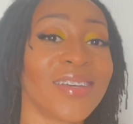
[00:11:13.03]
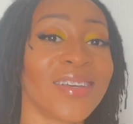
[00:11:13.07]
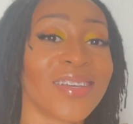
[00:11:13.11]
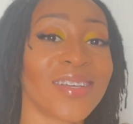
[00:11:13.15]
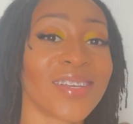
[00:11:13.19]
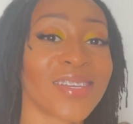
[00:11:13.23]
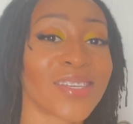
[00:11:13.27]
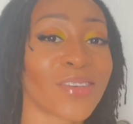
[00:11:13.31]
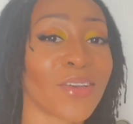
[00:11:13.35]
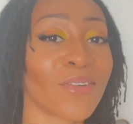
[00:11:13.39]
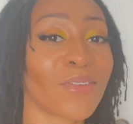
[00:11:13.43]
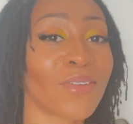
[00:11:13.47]

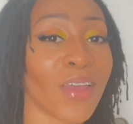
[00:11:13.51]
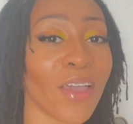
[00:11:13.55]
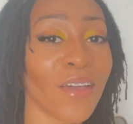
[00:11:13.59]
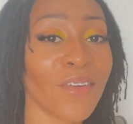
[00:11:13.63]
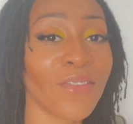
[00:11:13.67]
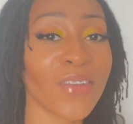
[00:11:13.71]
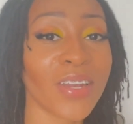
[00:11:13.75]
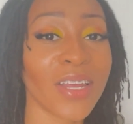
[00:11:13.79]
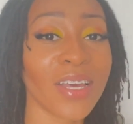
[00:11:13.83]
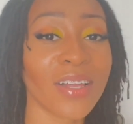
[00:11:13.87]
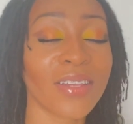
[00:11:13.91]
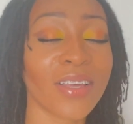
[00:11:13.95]
So
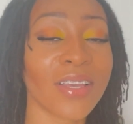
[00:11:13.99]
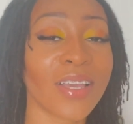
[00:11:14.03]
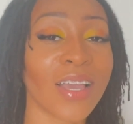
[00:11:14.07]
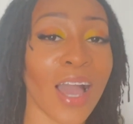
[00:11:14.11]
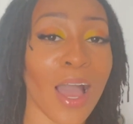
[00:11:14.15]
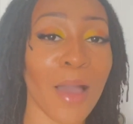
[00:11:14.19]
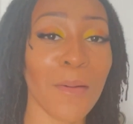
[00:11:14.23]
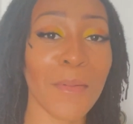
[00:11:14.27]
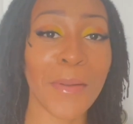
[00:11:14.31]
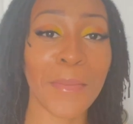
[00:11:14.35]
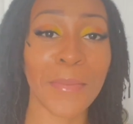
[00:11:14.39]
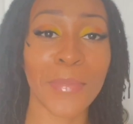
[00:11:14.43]
definitely
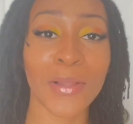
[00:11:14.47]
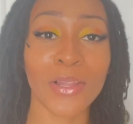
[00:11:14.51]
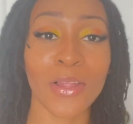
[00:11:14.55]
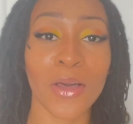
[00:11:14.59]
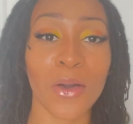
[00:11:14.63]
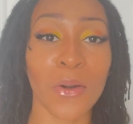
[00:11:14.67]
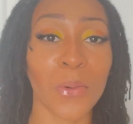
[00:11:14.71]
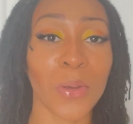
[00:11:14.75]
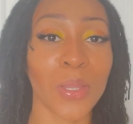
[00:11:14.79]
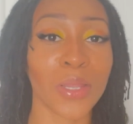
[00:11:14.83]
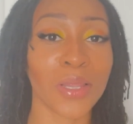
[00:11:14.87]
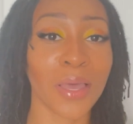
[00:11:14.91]
comment
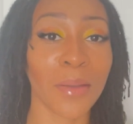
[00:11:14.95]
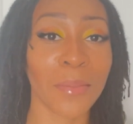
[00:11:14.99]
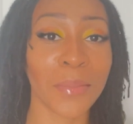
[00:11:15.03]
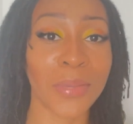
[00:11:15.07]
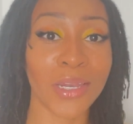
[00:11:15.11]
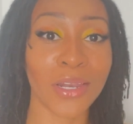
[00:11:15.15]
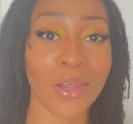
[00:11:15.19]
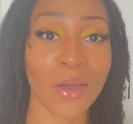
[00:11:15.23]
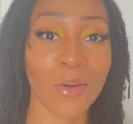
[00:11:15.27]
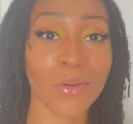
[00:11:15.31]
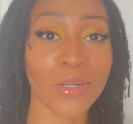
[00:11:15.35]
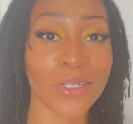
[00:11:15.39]
below and let
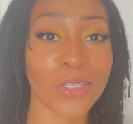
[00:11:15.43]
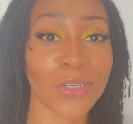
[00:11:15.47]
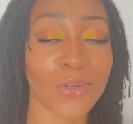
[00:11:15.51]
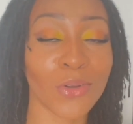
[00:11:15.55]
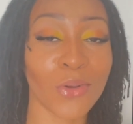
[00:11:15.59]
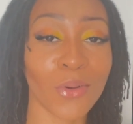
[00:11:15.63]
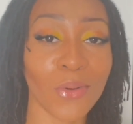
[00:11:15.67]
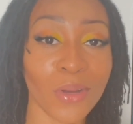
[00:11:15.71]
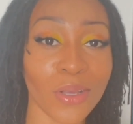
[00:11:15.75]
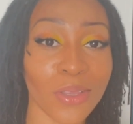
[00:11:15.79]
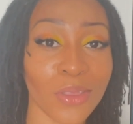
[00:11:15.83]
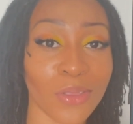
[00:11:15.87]
me know what you're
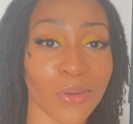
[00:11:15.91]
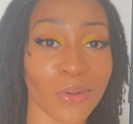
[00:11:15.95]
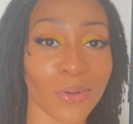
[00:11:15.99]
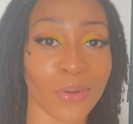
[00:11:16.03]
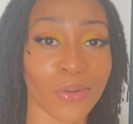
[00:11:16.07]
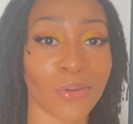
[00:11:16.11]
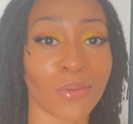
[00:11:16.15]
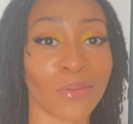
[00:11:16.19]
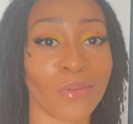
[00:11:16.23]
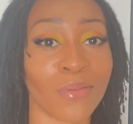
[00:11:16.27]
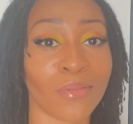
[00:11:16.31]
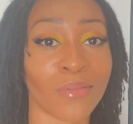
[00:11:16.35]
going
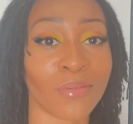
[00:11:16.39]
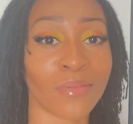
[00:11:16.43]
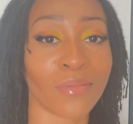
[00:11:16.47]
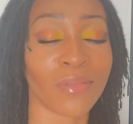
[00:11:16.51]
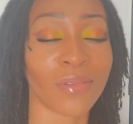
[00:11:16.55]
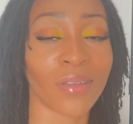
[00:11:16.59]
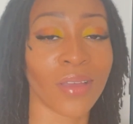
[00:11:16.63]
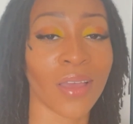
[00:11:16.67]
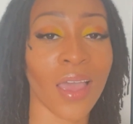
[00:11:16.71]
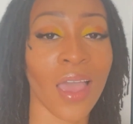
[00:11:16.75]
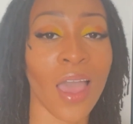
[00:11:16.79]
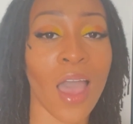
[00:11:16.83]
through.
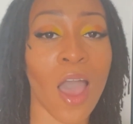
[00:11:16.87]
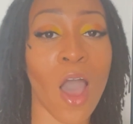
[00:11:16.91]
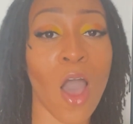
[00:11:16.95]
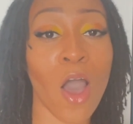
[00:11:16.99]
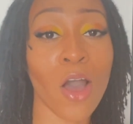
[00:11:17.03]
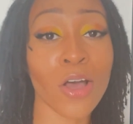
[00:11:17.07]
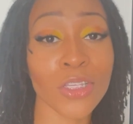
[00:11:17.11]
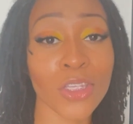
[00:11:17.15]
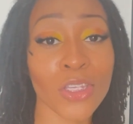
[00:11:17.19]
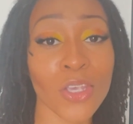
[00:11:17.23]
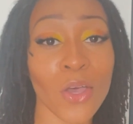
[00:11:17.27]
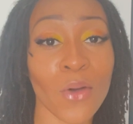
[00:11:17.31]

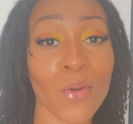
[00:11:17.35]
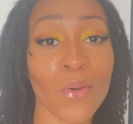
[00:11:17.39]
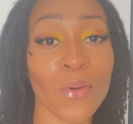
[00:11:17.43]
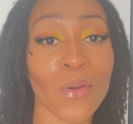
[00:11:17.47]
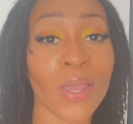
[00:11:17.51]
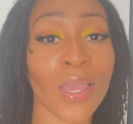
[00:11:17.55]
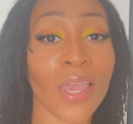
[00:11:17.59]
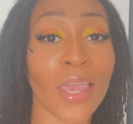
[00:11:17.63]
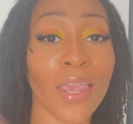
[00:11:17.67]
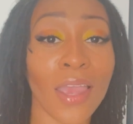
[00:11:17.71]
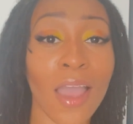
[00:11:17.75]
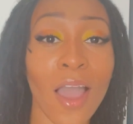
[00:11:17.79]
Also,
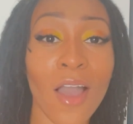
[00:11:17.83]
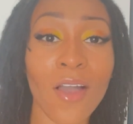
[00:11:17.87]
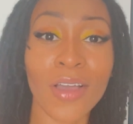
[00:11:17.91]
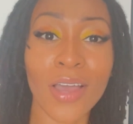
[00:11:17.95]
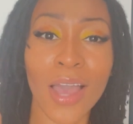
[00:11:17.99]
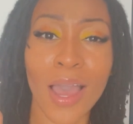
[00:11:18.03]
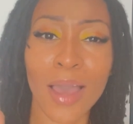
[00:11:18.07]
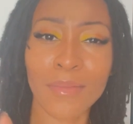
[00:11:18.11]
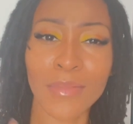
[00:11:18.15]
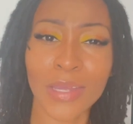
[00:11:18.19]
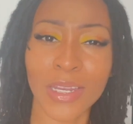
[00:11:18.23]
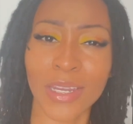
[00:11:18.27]
can y'all
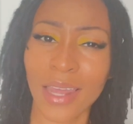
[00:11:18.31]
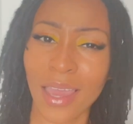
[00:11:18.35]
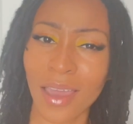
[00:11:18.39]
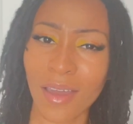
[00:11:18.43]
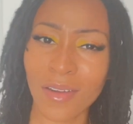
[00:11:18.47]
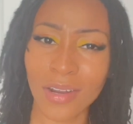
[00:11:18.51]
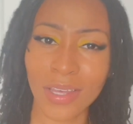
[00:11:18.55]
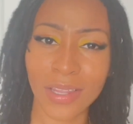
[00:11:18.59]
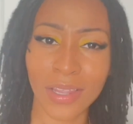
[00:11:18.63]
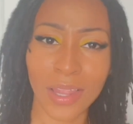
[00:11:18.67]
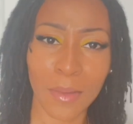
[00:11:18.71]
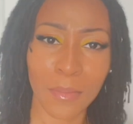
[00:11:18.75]
comment
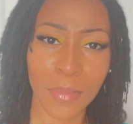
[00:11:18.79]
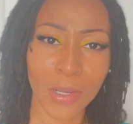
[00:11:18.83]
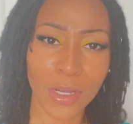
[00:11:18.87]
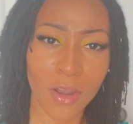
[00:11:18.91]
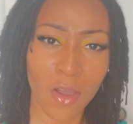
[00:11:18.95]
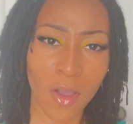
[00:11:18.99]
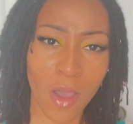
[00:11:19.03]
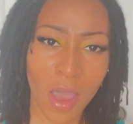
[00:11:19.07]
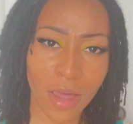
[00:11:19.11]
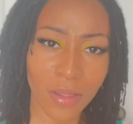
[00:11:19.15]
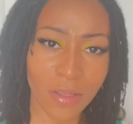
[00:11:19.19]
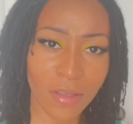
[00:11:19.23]
down and let me
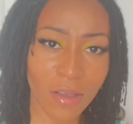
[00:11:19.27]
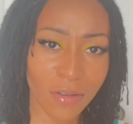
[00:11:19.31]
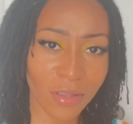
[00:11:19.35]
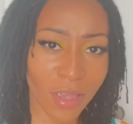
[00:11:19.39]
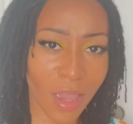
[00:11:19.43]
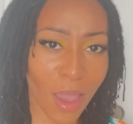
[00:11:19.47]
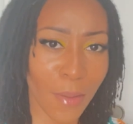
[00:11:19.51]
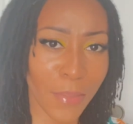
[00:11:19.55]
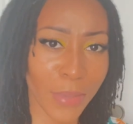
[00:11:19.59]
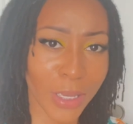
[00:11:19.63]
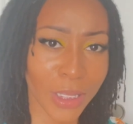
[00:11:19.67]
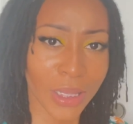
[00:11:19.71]
know how long
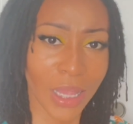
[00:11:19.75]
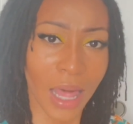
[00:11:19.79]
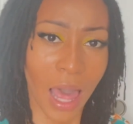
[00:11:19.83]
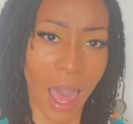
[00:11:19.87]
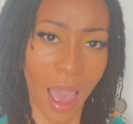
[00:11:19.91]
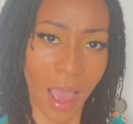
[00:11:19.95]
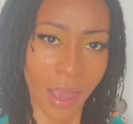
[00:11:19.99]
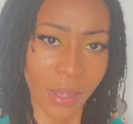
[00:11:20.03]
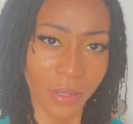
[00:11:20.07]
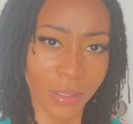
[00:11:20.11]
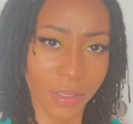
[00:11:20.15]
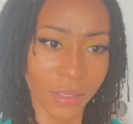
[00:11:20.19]
y'all been
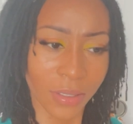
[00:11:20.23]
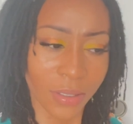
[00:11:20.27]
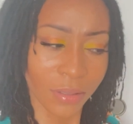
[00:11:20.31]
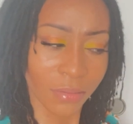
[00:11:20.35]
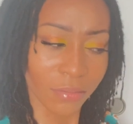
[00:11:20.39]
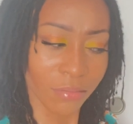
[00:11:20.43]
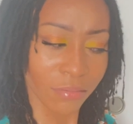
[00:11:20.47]
locked?